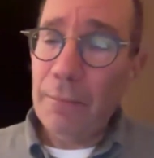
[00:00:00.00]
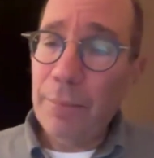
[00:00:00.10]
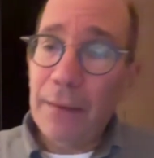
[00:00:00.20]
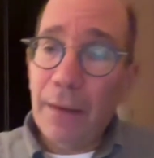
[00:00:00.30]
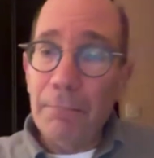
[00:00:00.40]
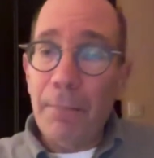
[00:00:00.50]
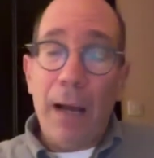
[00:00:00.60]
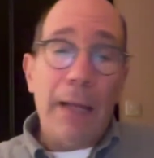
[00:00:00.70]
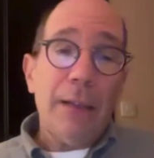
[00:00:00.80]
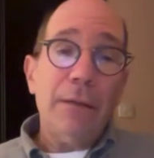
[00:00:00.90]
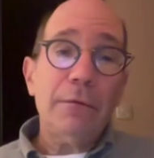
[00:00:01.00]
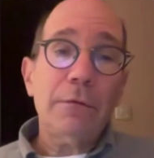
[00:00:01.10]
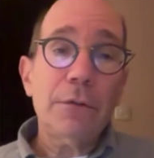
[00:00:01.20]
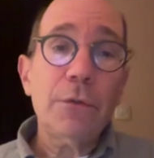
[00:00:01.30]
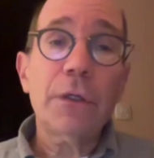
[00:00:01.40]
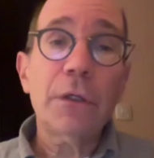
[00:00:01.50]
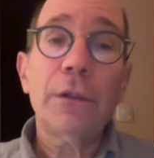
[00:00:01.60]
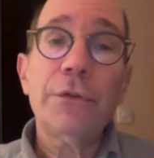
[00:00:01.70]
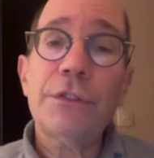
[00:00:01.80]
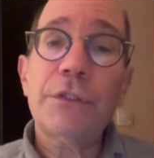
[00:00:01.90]
but my new
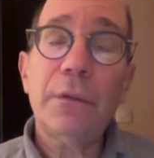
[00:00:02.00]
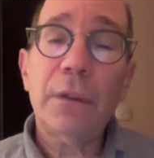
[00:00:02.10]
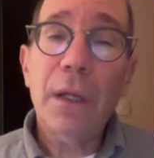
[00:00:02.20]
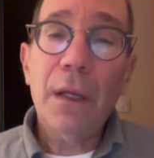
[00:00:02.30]
conclusion,